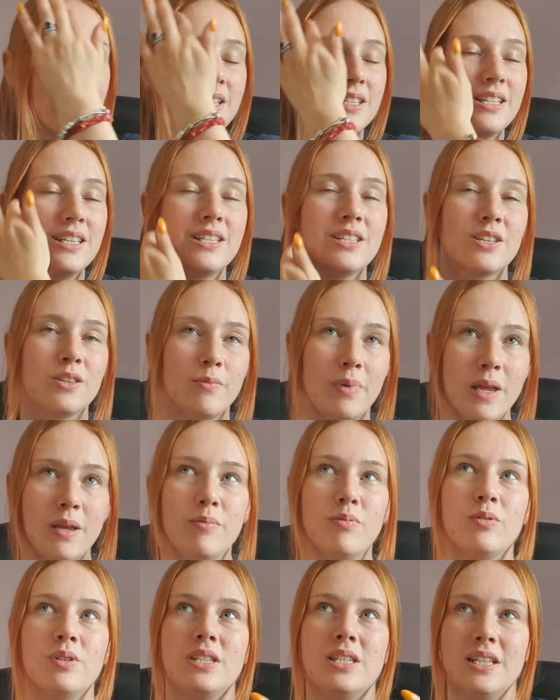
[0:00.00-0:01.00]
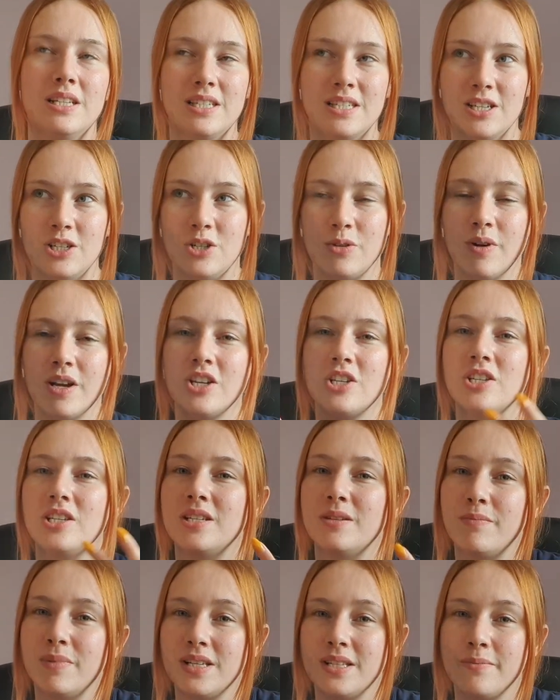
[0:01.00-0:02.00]
sees other people, sees
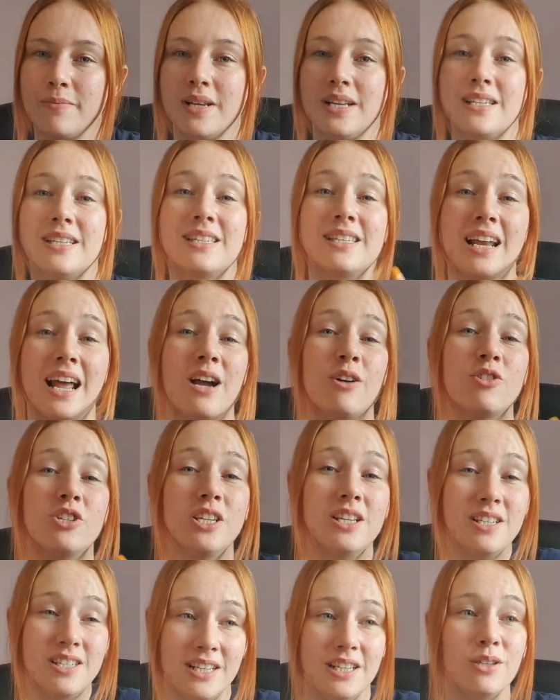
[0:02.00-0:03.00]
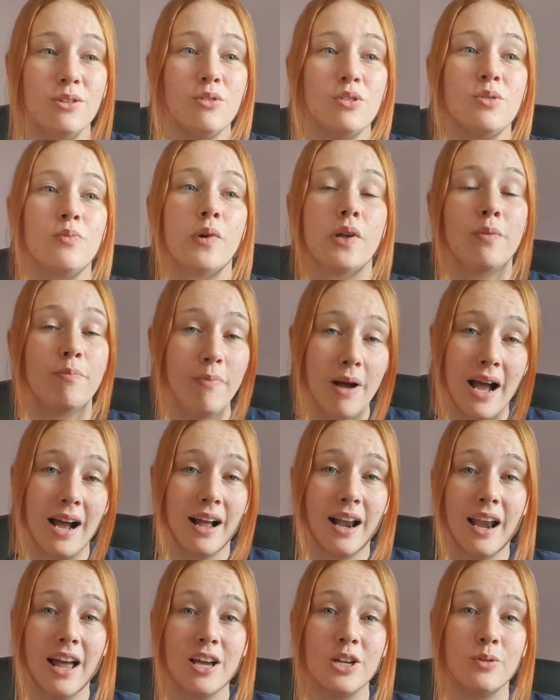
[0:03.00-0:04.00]
situations and bits and pieces, and how she deals with
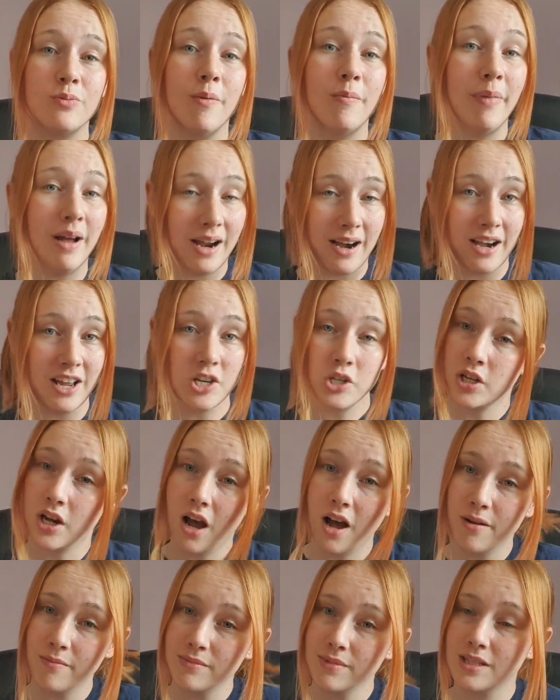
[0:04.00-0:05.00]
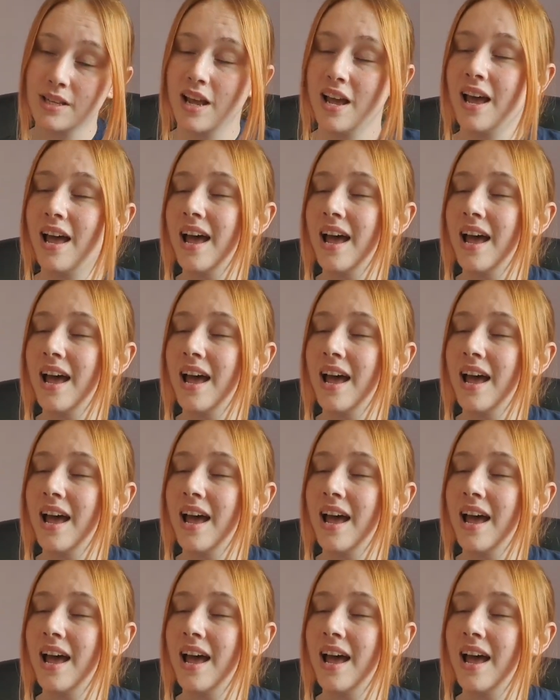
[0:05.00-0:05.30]
backlash when backlash comes.